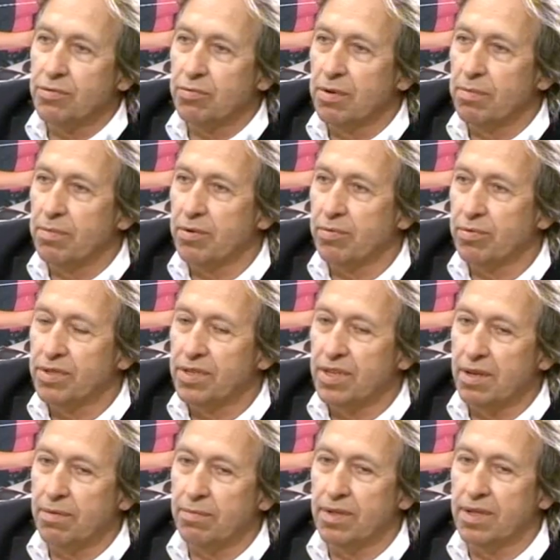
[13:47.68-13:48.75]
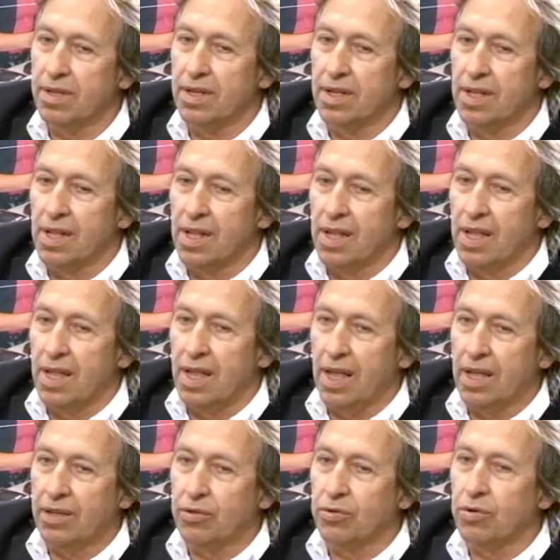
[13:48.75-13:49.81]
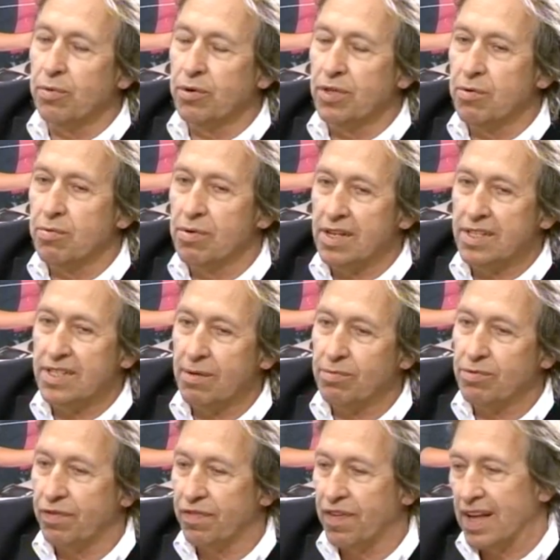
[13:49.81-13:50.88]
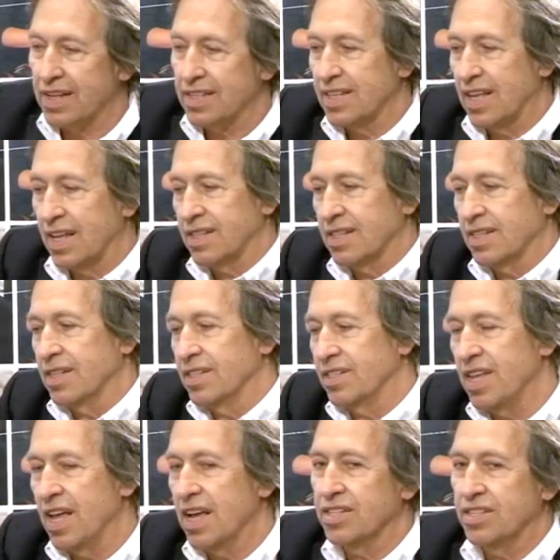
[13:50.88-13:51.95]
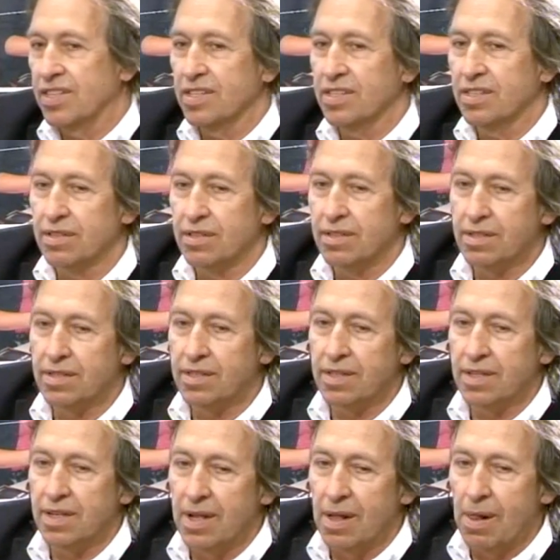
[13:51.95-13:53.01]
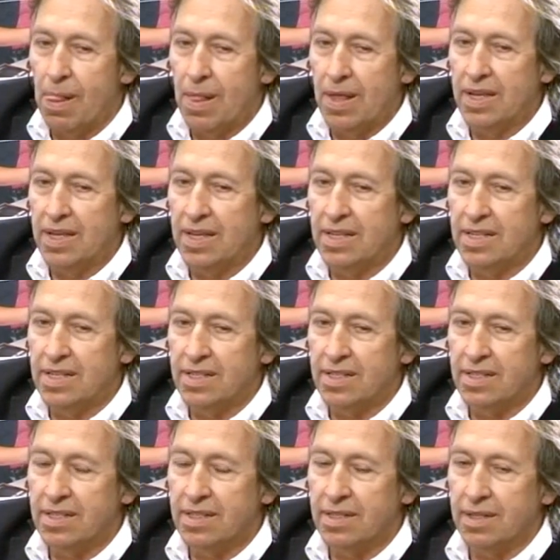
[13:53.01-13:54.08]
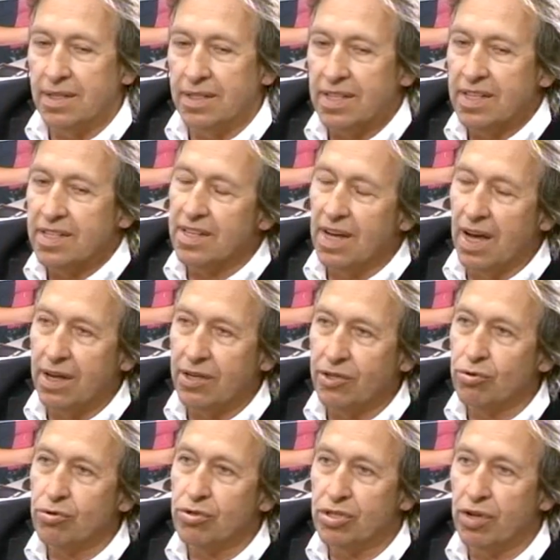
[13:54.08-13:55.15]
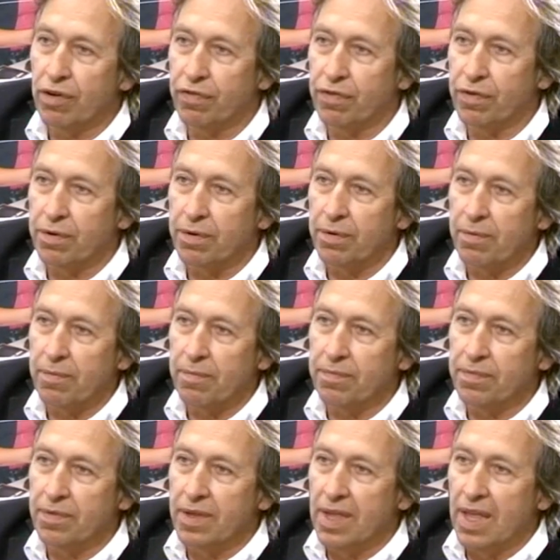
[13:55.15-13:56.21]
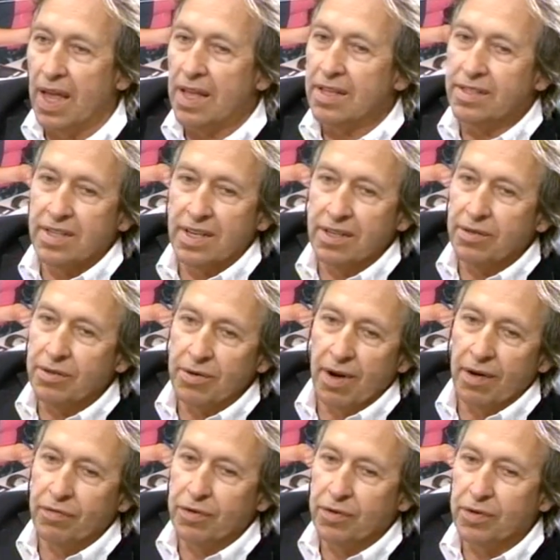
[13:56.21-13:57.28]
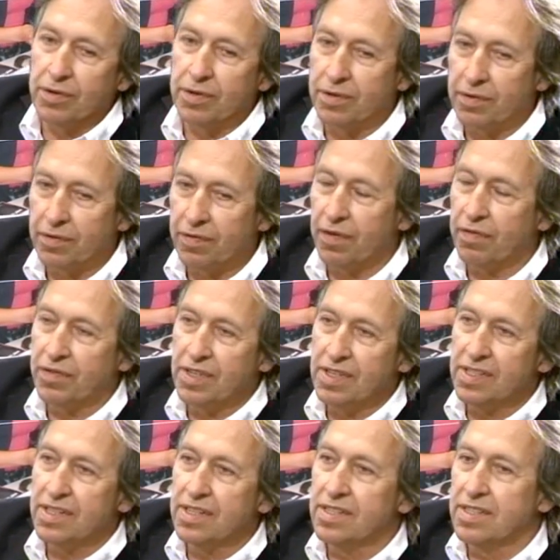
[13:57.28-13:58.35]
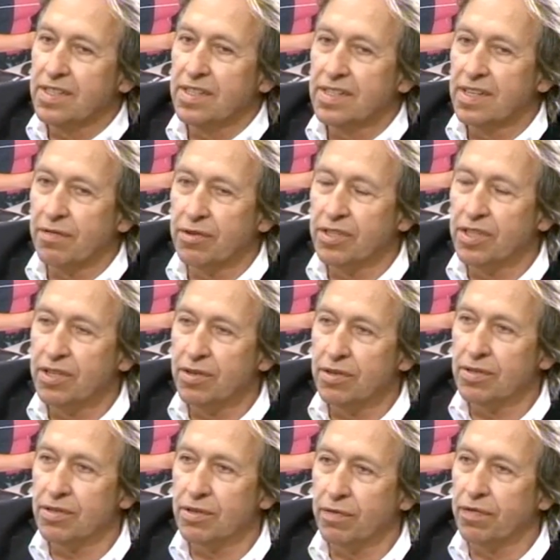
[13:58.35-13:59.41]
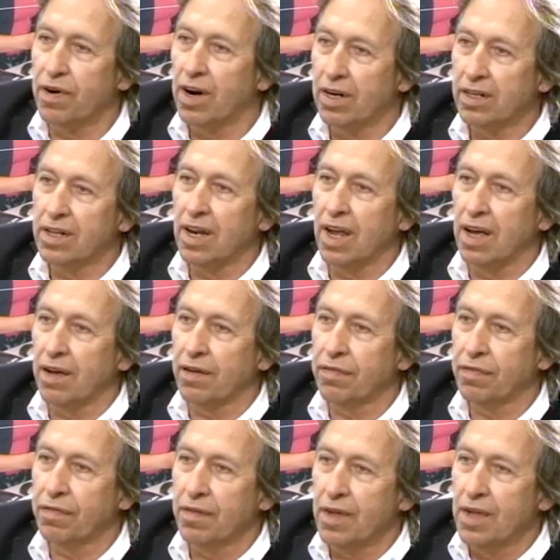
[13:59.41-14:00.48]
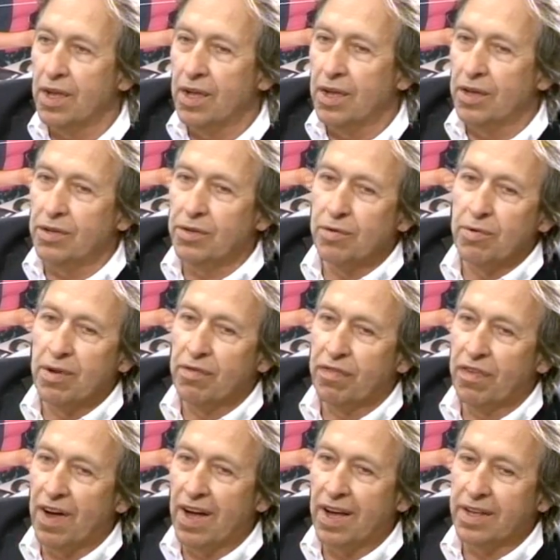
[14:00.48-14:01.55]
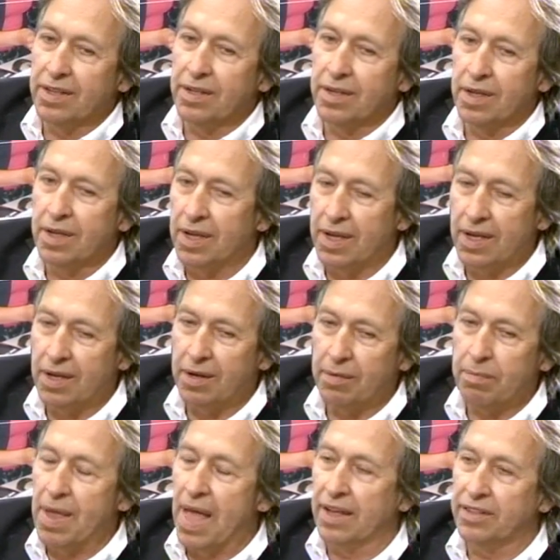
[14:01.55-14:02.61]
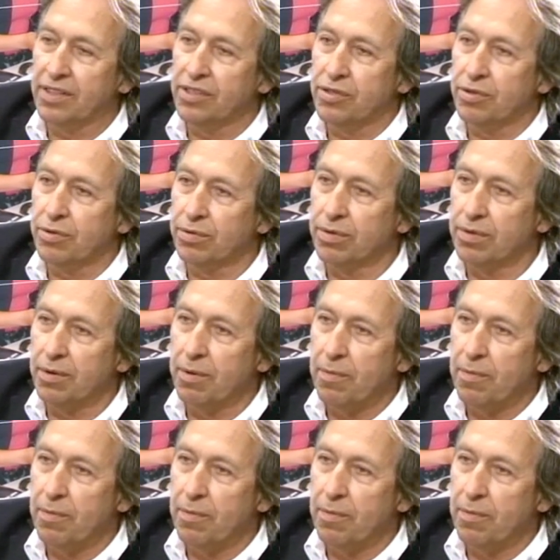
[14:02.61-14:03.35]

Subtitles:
will be redeemed. And nobody will accept the fact that the existence is designed to suffer. And then, you know, after 50, 60, 70 years of hard life, you will find beatitude